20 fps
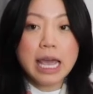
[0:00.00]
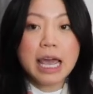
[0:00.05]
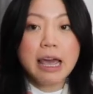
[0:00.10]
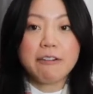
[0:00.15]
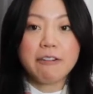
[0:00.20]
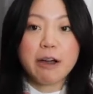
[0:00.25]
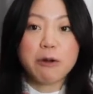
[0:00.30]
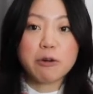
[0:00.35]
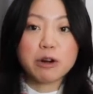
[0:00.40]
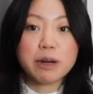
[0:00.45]

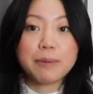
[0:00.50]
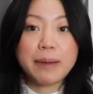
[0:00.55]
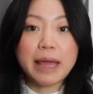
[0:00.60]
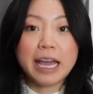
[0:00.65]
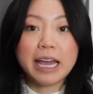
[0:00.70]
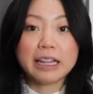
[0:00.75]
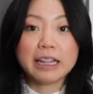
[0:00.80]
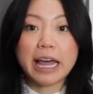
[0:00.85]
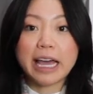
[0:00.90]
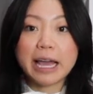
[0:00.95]
If I were to
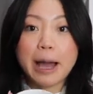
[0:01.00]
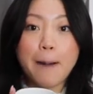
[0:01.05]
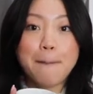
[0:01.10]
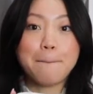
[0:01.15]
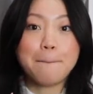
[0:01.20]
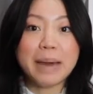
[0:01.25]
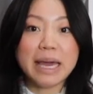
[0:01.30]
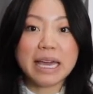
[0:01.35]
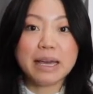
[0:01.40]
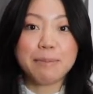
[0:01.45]
make like a
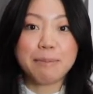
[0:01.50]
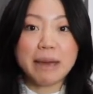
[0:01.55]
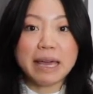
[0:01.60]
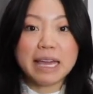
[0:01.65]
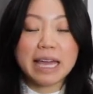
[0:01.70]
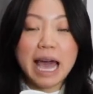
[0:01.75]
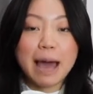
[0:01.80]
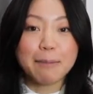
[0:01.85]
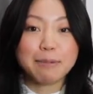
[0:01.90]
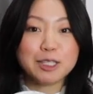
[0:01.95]
big
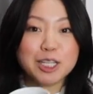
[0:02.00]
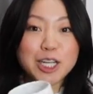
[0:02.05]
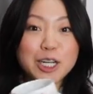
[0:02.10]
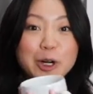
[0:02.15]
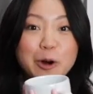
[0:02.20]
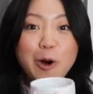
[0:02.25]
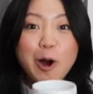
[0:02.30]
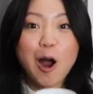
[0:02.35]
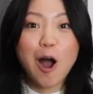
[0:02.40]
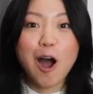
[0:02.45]

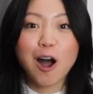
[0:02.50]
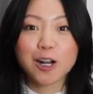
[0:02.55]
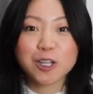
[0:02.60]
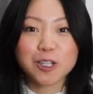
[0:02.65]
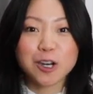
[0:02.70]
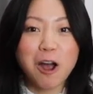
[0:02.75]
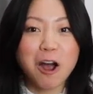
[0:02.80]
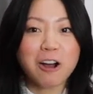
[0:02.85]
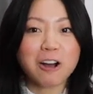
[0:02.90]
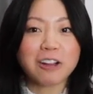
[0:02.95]
cappuccino or hot
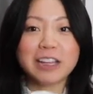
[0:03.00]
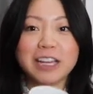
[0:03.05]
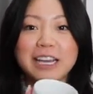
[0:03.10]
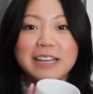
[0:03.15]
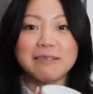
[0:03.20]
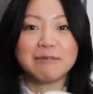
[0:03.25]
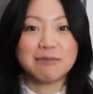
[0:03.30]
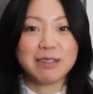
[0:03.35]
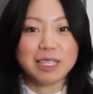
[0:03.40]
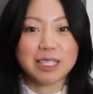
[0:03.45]

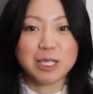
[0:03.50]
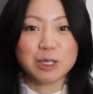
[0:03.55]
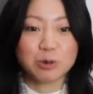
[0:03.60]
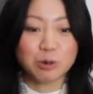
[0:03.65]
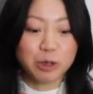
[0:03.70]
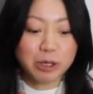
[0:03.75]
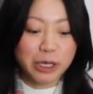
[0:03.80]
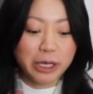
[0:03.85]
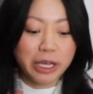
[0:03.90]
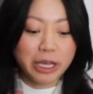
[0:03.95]
chocolate, this is
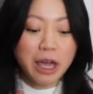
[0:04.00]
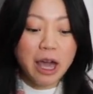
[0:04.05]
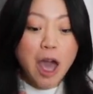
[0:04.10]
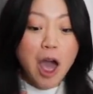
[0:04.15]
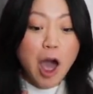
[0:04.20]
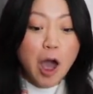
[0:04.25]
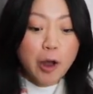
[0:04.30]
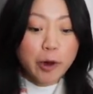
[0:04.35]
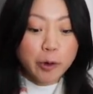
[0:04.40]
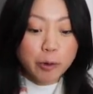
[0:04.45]
really
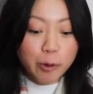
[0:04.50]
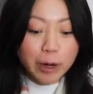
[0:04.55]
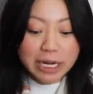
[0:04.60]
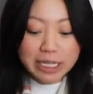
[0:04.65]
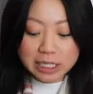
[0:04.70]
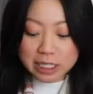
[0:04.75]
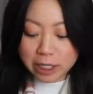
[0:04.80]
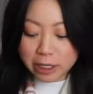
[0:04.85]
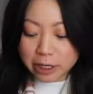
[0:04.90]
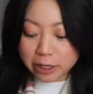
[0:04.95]

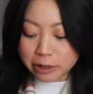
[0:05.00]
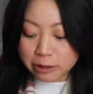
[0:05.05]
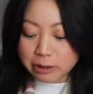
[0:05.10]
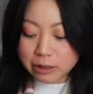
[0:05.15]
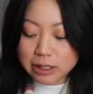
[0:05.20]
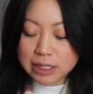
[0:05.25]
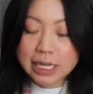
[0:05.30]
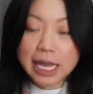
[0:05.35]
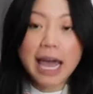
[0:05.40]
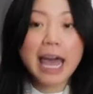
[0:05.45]
great to
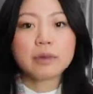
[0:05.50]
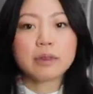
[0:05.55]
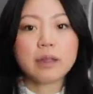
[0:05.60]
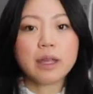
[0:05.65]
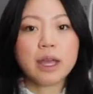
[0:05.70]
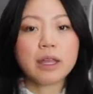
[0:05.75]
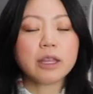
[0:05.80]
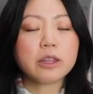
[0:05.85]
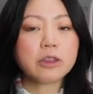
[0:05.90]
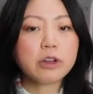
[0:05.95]
use.
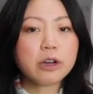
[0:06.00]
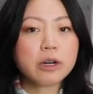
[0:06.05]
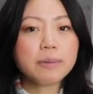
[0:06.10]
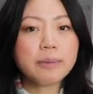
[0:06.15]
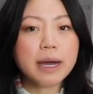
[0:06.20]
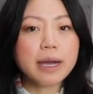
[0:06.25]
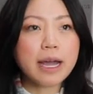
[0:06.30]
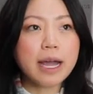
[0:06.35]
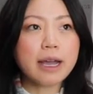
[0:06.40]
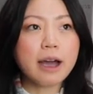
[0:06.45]
And the third
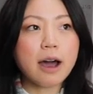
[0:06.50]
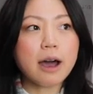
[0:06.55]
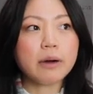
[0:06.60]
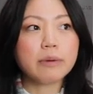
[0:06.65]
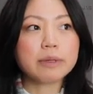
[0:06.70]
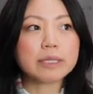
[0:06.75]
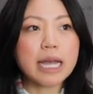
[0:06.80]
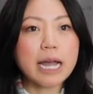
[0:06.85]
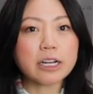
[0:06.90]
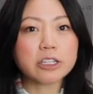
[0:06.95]
mug I
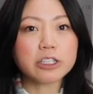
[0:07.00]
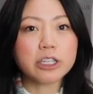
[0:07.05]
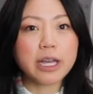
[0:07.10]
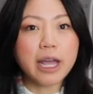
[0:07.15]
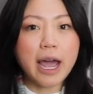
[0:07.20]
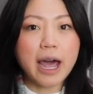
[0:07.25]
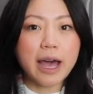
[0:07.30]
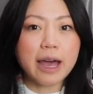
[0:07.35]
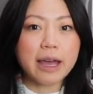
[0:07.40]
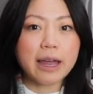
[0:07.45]
got was
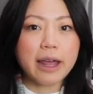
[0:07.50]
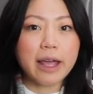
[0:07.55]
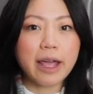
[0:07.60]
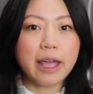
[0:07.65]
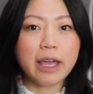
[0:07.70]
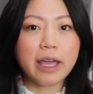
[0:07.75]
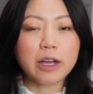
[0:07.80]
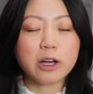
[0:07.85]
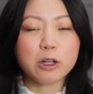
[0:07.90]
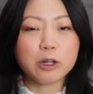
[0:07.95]
actually at
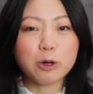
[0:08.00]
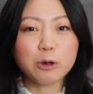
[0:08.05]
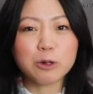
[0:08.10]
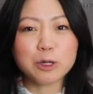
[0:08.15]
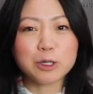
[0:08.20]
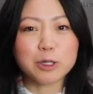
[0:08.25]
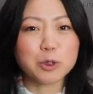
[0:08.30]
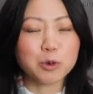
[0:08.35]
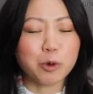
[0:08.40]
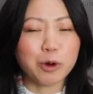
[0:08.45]
a
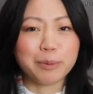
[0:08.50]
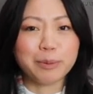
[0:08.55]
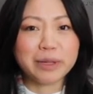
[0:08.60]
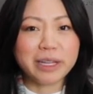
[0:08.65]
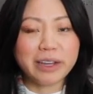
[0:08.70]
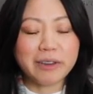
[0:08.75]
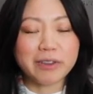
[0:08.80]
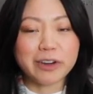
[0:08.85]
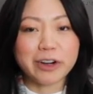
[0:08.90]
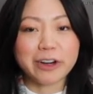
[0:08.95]
clothing store,
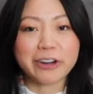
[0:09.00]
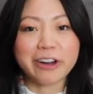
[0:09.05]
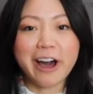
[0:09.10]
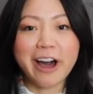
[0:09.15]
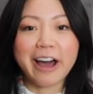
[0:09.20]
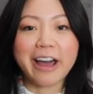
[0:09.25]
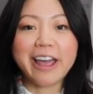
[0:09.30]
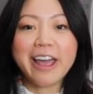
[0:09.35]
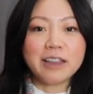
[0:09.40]
believe it or not.